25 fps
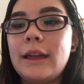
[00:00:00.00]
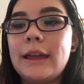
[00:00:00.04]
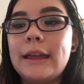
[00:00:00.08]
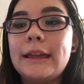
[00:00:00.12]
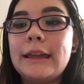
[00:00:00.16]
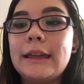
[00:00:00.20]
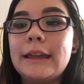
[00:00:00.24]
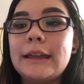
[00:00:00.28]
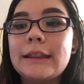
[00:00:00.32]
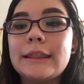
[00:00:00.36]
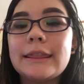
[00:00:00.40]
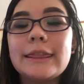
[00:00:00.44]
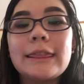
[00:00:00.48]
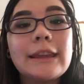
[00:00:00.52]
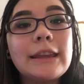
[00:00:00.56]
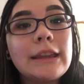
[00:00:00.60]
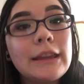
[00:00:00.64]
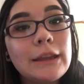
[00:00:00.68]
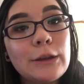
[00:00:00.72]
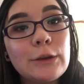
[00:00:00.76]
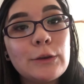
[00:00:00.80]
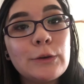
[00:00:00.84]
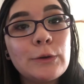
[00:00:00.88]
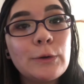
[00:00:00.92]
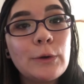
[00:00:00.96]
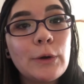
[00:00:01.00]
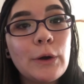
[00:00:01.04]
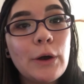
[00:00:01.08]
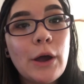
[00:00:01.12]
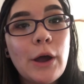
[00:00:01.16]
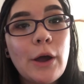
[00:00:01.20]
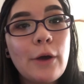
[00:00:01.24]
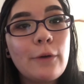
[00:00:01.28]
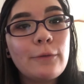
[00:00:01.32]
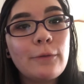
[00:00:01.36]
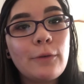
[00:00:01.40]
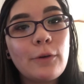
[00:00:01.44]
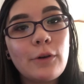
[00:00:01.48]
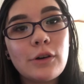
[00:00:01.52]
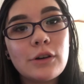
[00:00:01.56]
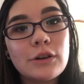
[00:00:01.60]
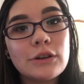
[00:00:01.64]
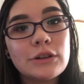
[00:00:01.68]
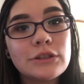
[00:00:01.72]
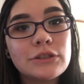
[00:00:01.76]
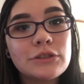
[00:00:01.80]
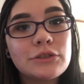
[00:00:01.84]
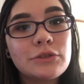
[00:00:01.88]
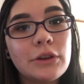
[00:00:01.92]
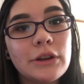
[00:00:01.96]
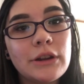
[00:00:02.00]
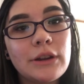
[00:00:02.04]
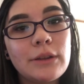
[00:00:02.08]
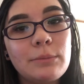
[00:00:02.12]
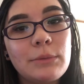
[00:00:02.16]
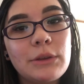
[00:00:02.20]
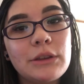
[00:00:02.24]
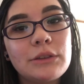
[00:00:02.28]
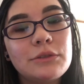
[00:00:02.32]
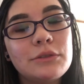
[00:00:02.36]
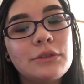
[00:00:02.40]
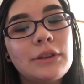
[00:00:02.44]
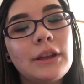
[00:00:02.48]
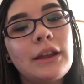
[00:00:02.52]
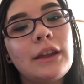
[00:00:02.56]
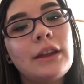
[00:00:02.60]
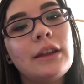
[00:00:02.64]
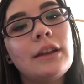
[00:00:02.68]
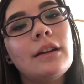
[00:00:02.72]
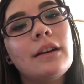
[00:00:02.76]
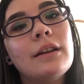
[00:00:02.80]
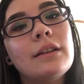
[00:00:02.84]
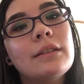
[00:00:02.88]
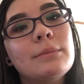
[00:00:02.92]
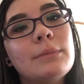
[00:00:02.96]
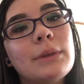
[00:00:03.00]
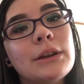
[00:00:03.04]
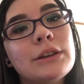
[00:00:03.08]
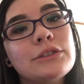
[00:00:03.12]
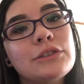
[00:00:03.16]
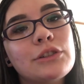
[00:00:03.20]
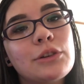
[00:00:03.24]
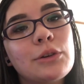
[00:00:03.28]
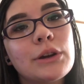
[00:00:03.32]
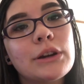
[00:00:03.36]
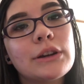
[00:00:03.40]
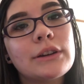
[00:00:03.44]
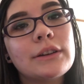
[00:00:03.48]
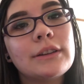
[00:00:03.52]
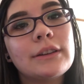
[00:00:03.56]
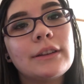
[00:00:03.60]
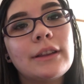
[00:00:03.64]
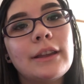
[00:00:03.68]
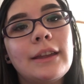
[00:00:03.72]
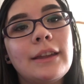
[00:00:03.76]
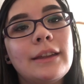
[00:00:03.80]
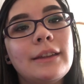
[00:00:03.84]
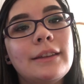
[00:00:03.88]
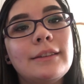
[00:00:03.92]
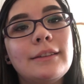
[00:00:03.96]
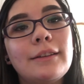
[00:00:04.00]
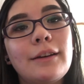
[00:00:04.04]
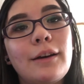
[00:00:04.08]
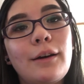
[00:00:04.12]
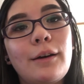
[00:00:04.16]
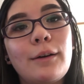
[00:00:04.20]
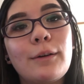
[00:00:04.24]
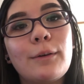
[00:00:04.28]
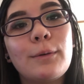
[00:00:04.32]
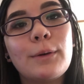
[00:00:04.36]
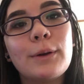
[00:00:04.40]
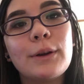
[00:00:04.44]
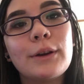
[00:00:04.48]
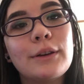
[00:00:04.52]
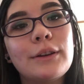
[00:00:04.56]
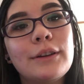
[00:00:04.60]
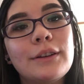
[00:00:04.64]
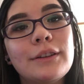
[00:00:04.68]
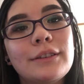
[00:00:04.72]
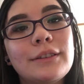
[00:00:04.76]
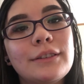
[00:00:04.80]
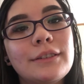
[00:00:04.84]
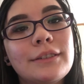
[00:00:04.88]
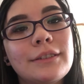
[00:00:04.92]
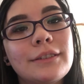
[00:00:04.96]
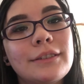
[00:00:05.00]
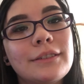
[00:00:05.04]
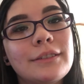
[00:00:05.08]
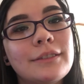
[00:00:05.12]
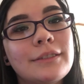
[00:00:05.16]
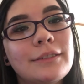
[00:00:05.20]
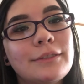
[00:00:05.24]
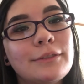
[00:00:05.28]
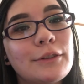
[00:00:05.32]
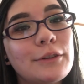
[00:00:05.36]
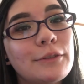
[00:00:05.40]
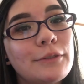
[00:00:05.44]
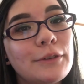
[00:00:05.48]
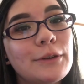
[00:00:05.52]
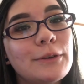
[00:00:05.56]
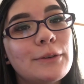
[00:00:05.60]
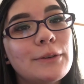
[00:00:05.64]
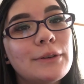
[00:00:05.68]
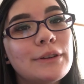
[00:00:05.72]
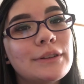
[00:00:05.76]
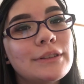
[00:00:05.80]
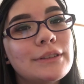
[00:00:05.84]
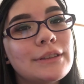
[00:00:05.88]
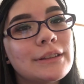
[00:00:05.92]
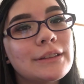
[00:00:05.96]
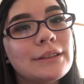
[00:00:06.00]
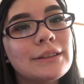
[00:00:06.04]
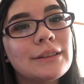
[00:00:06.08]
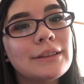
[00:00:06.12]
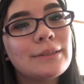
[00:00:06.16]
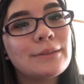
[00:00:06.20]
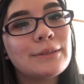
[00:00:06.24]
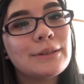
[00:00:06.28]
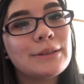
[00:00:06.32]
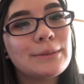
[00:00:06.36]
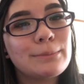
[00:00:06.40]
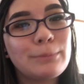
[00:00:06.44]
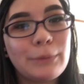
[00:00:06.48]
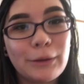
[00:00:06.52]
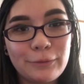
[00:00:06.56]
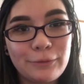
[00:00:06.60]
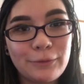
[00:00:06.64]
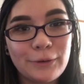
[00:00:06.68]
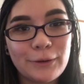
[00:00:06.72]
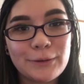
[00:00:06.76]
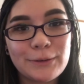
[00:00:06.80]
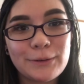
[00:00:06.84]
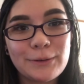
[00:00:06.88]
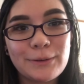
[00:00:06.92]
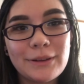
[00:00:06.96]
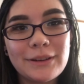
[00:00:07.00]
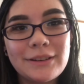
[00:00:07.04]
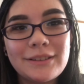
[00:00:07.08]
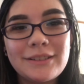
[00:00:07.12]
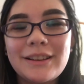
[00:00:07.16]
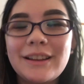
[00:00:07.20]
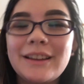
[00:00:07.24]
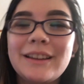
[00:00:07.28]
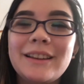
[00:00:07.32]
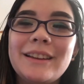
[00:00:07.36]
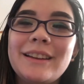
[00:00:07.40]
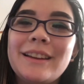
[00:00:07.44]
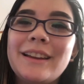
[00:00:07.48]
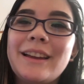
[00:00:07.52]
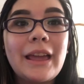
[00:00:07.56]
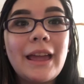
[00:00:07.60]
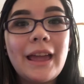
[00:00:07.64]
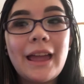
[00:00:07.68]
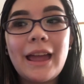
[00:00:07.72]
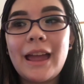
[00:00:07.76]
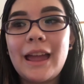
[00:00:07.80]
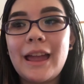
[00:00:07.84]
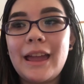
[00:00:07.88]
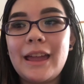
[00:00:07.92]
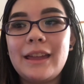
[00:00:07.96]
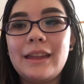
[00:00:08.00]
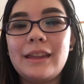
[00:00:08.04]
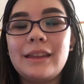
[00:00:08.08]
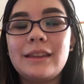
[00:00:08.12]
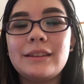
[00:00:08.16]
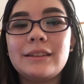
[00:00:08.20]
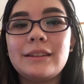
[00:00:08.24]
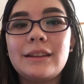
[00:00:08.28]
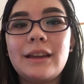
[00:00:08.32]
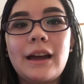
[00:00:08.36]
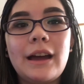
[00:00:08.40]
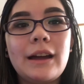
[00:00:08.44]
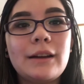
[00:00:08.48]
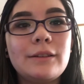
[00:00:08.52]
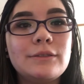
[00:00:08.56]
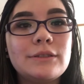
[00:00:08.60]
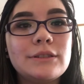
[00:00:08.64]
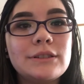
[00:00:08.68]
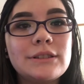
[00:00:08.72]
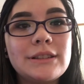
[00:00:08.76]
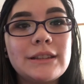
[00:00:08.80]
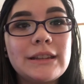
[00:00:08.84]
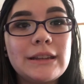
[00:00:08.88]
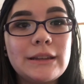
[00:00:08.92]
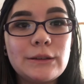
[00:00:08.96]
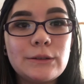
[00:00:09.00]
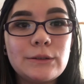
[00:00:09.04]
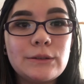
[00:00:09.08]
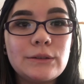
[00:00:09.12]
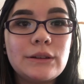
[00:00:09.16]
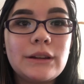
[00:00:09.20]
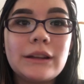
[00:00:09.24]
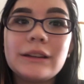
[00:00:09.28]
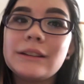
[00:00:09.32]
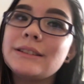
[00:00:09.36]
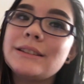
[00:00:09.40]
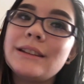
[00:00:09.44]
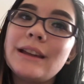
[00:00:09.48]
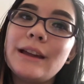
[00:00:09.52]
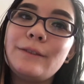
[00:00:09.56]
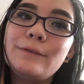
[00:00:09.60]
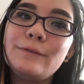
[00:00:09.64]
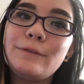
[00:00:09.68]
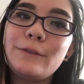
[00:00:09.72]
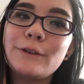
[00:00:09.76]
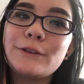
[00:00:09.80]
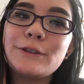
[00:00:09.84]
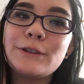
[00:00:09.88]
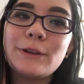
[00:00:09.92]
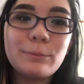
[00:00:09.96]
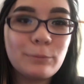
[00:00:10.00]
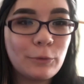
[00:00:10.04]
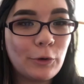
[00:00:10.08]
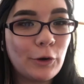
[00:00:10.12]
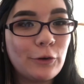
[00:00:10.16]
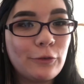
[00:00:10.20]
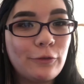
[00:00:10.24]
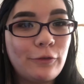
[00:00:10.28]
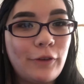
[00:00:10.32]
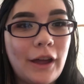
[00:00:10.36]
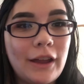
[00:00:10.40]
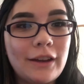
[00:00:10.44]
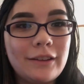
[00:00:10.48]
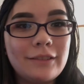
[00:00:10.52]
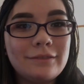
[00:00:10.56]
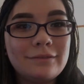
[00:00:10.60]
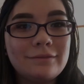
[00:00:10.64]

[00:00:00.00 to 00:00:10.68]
And thank you for joining me today on my short and awkward review, since it was my first one. And I will see you next time for some more fun.